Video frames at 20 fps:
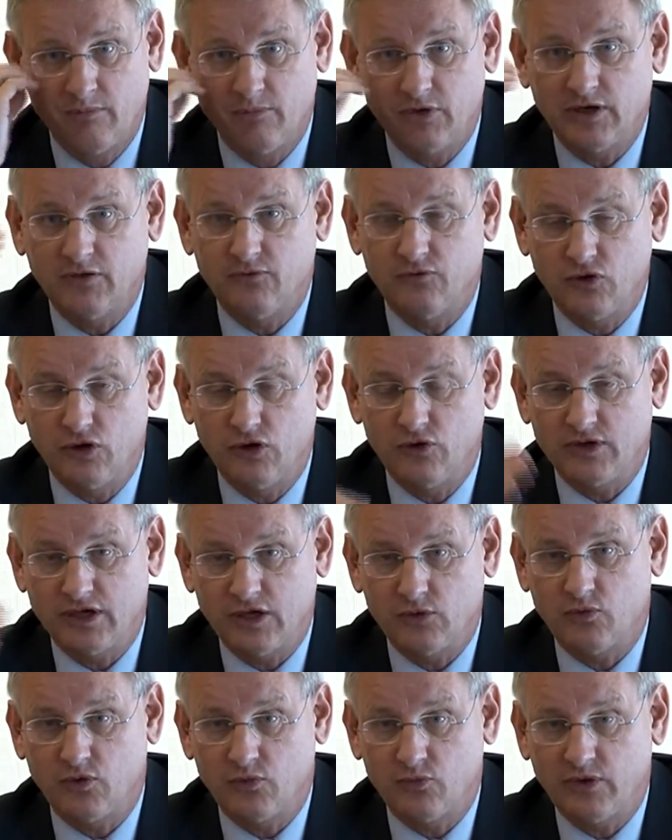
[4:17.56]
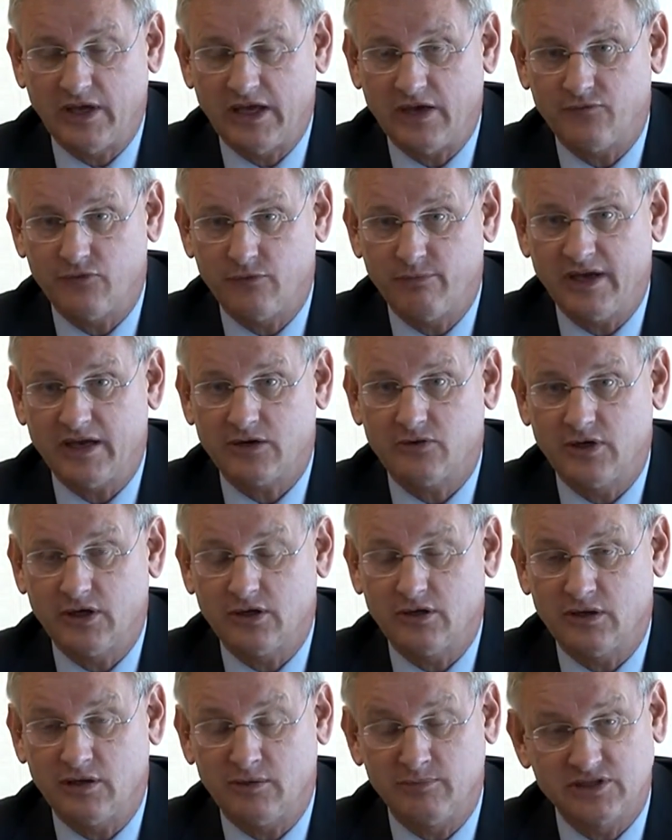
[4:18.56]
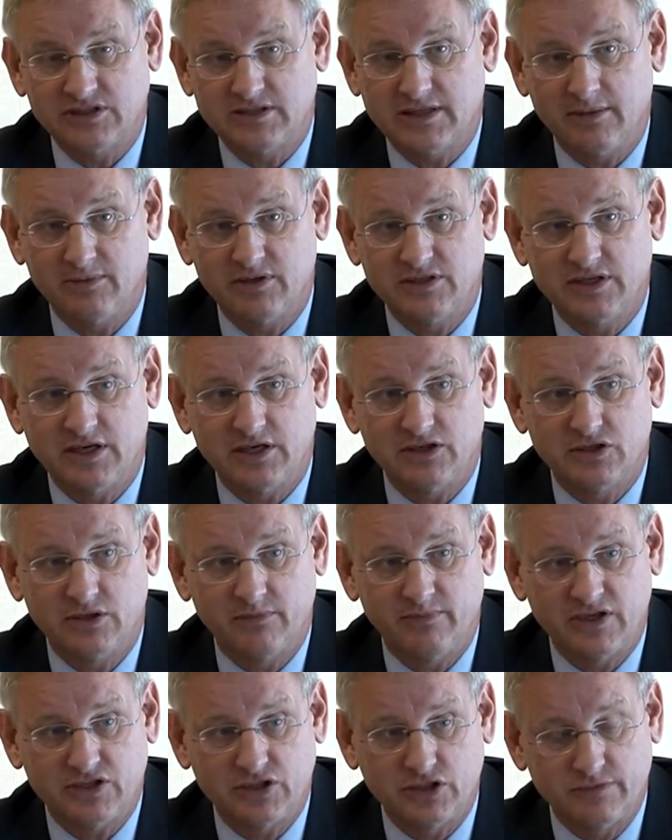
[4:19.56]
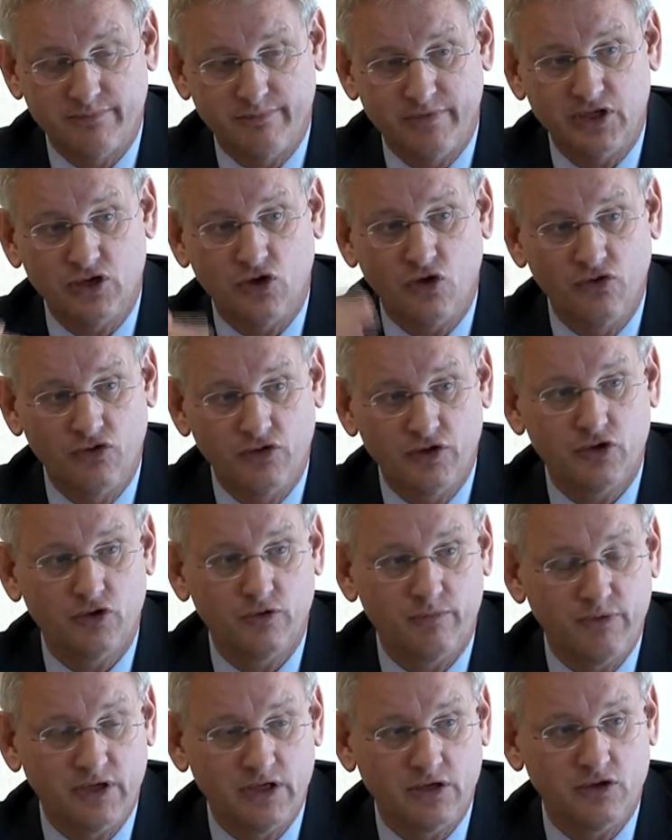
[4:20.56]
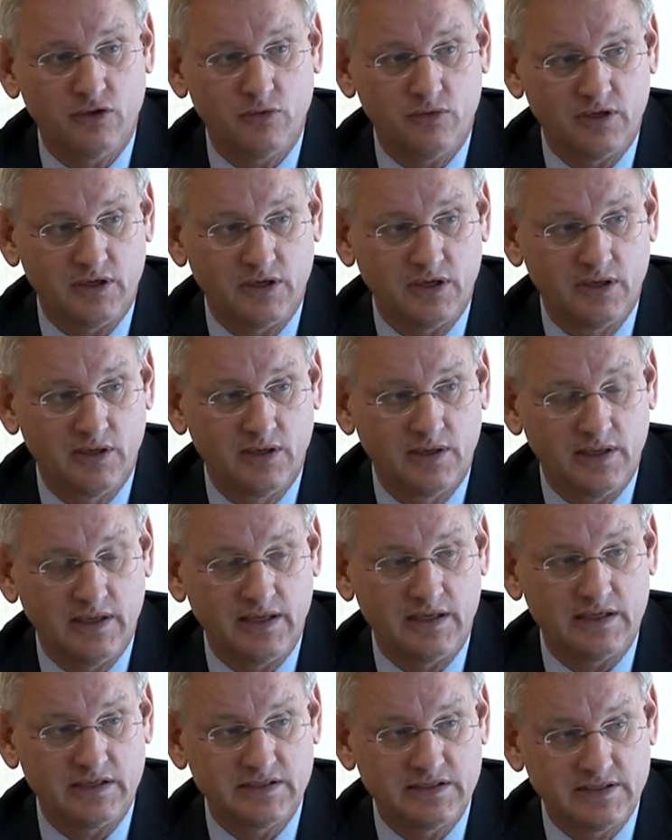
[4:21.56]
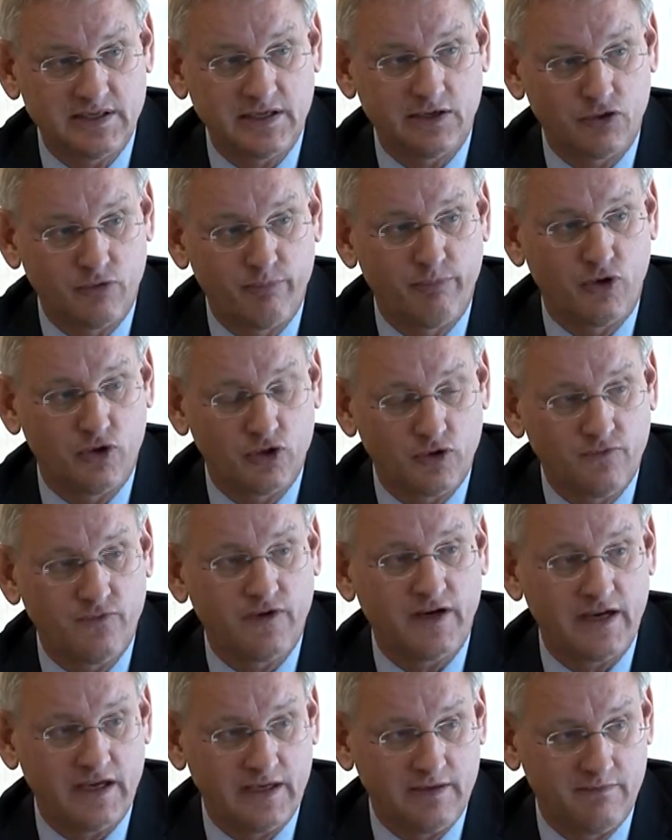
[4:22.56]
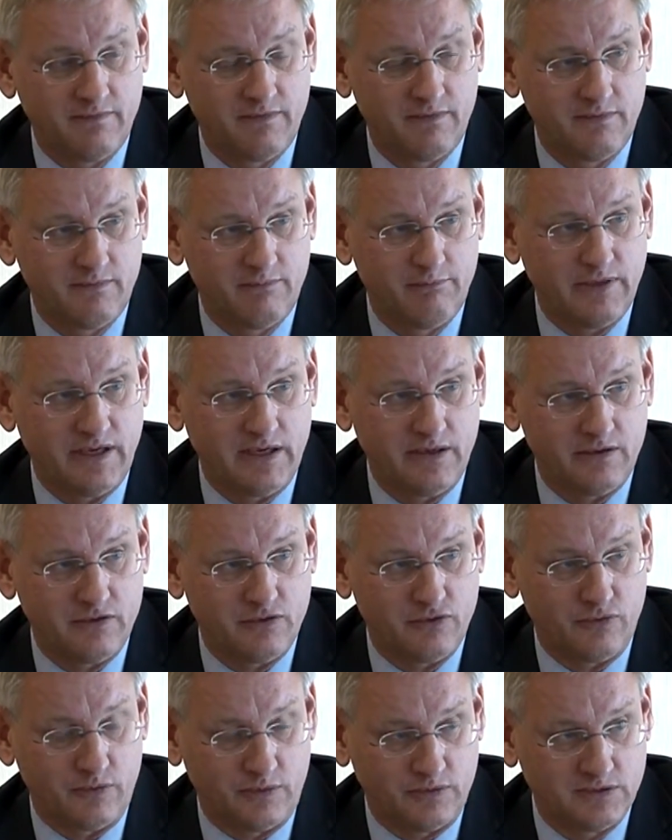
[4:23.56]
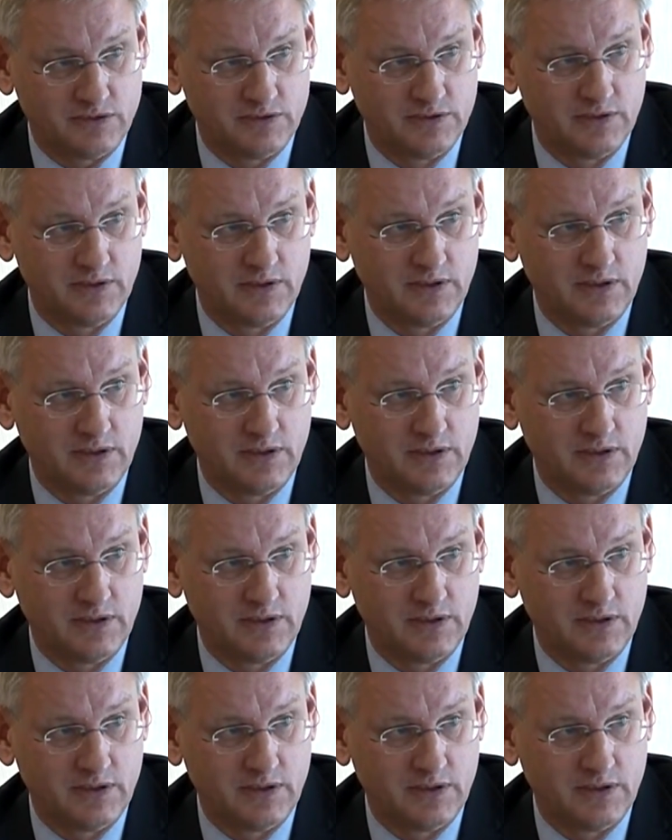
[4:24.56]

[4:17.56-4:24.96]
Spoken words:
But if you look at what we have for macroeconomic stabilization measures beyond the European Union, it is 0.5 billion euros.